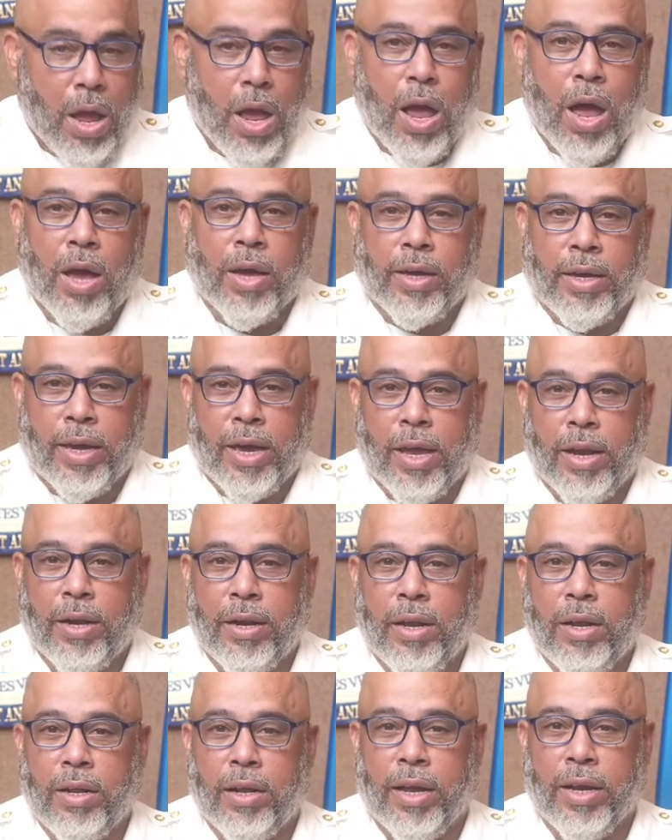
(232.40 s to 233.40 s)

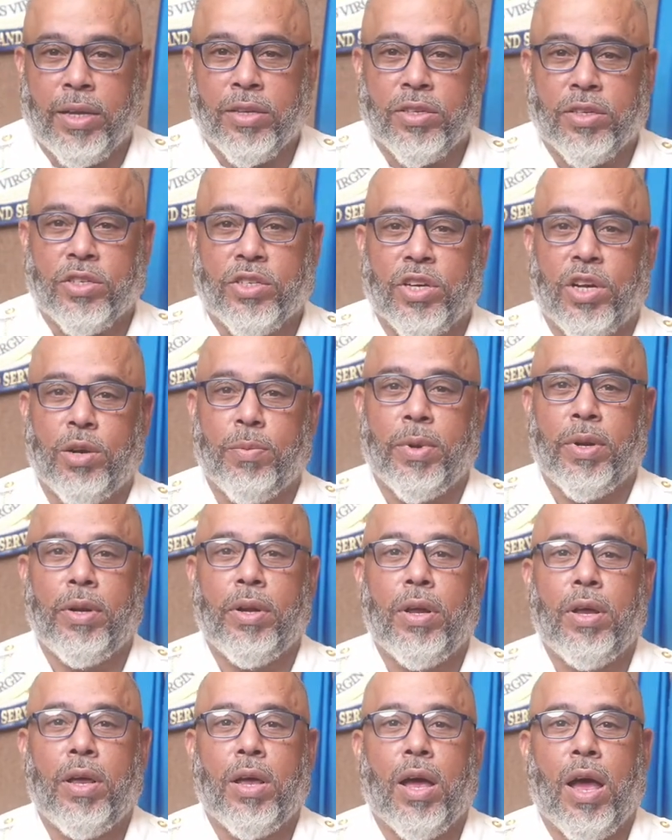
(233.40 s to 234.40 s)
Again, ladies and gentlemen,
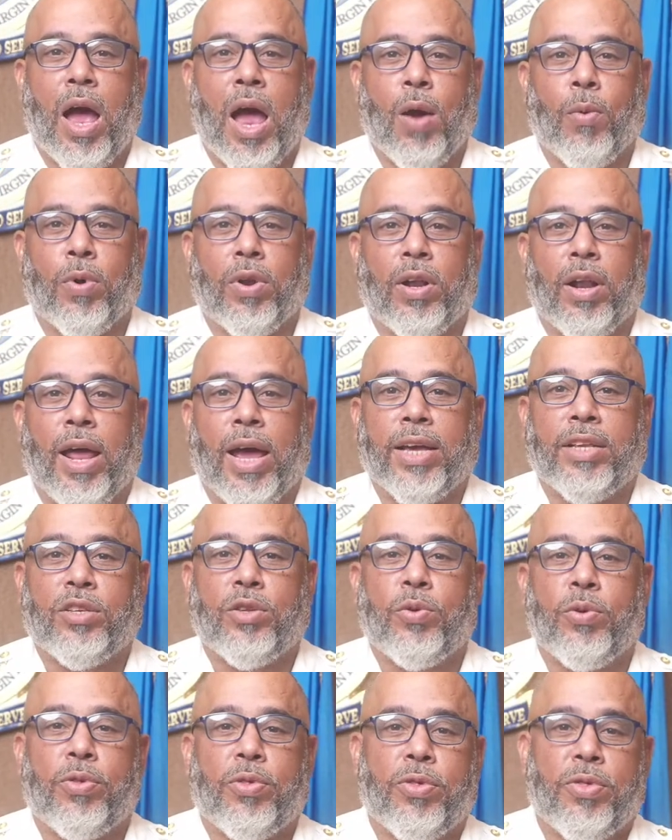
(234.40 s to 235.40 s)
I would like
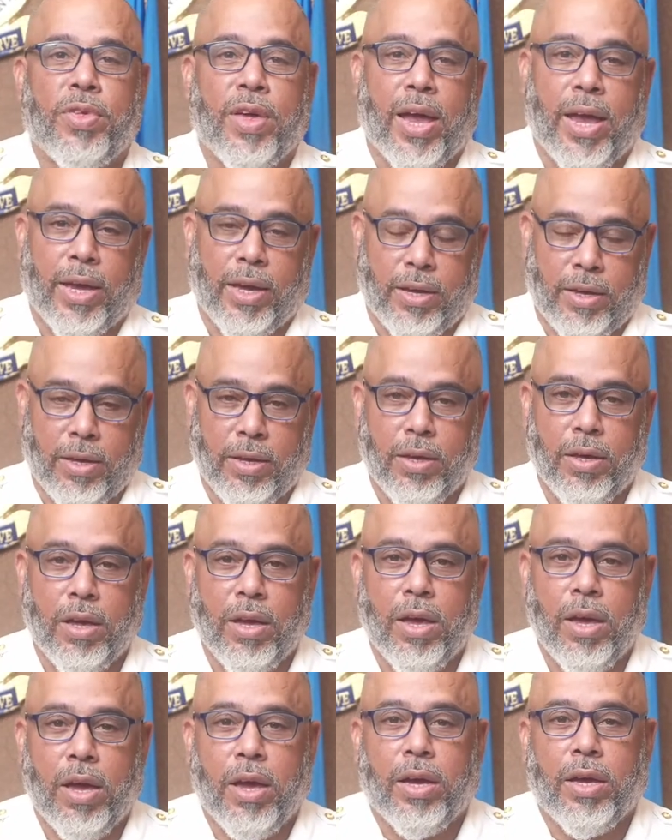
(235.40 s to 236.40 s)
to thank
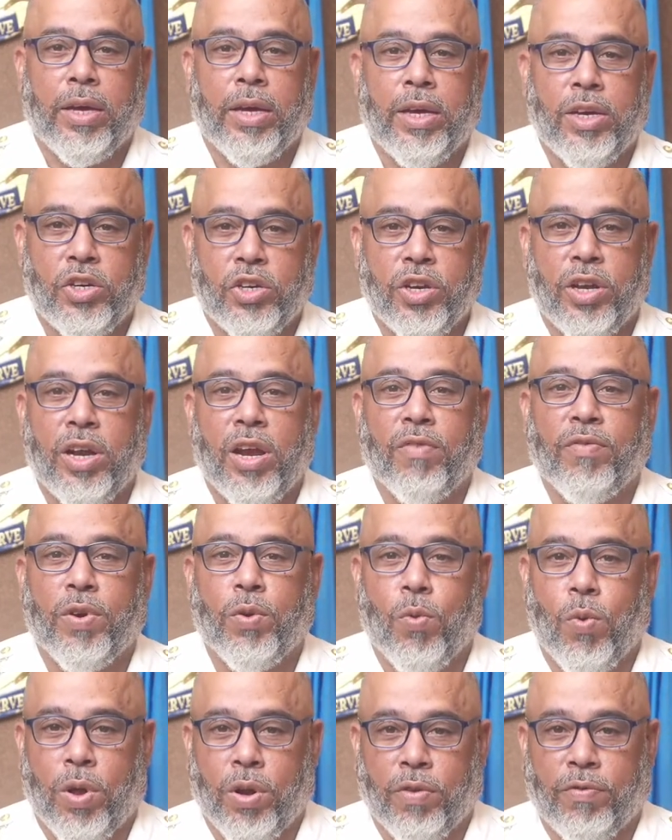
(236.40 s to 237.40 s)
each and every
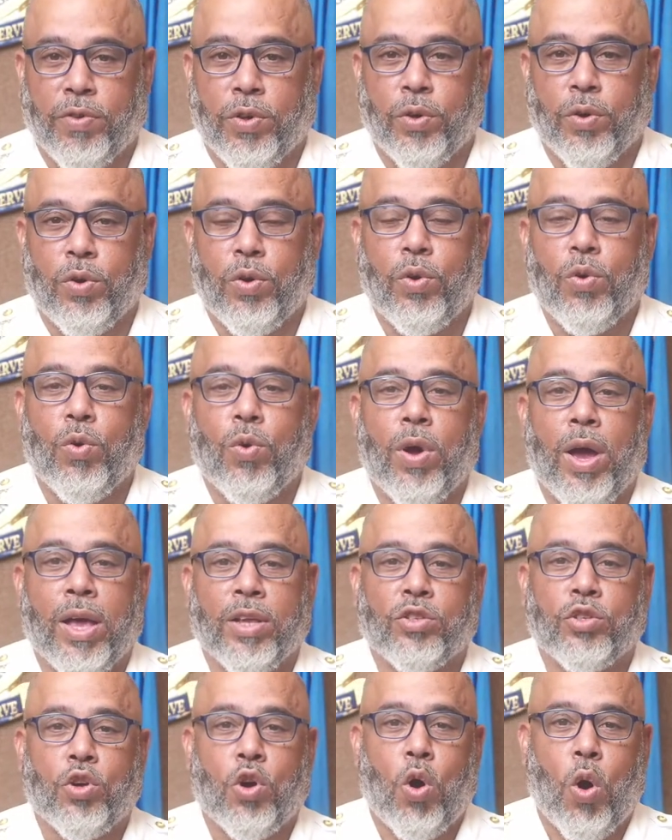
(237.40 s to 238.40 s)
one of you who
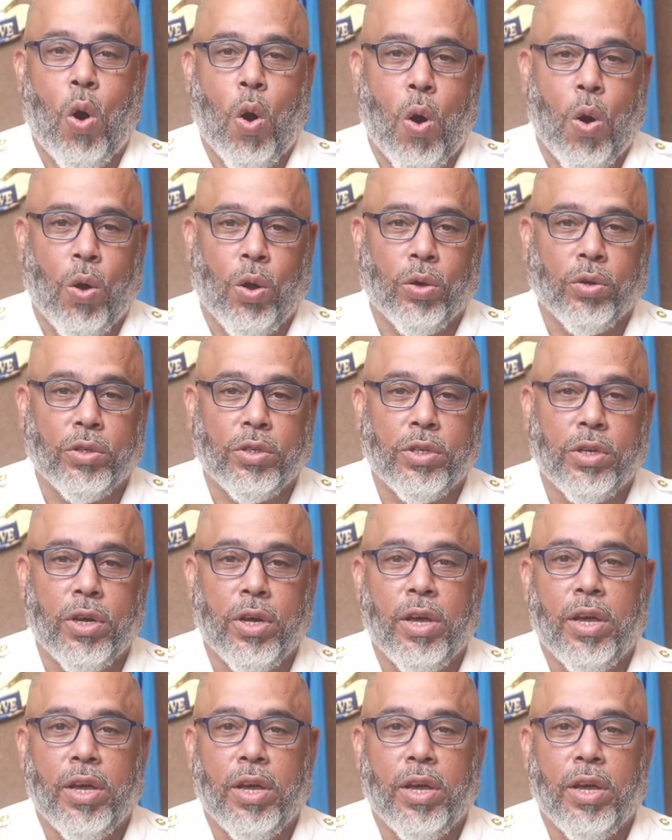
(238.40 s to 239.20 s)
has called,